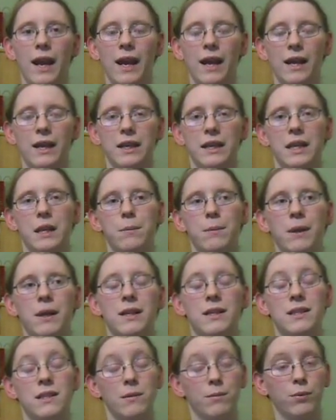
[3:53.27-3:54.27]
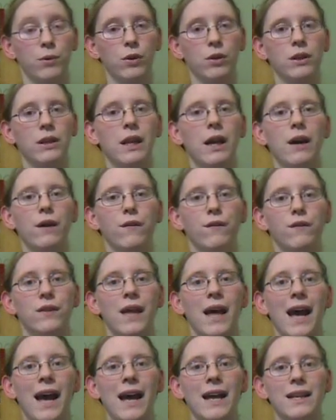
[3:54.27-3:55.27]
and keeping it simple enough
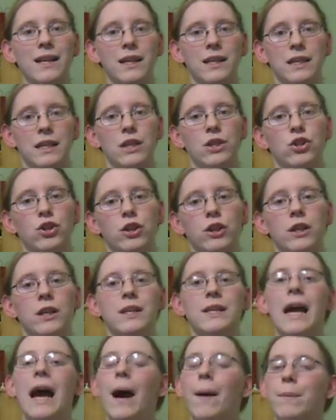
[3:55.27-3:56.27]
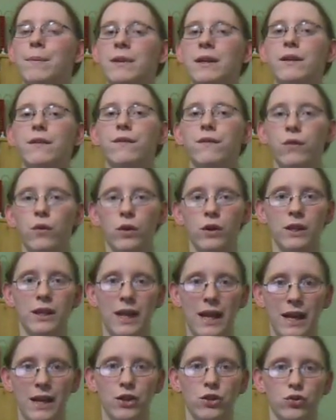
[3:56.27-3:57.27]
that a teacher could adapt it for
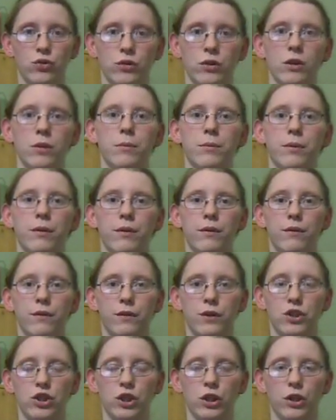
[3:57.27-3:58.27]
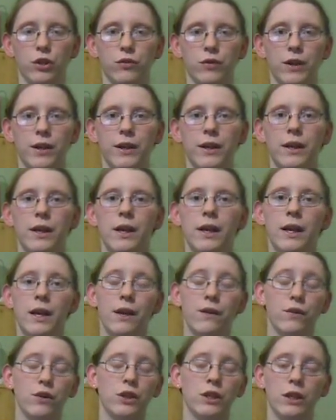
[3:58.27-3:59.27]
the age group for children.
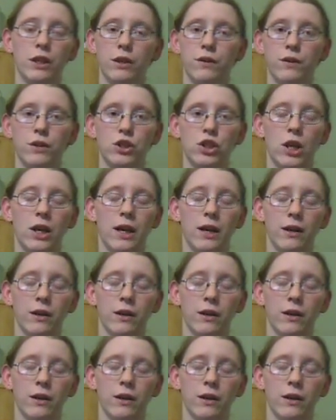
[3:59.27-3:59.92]
If you're dealing with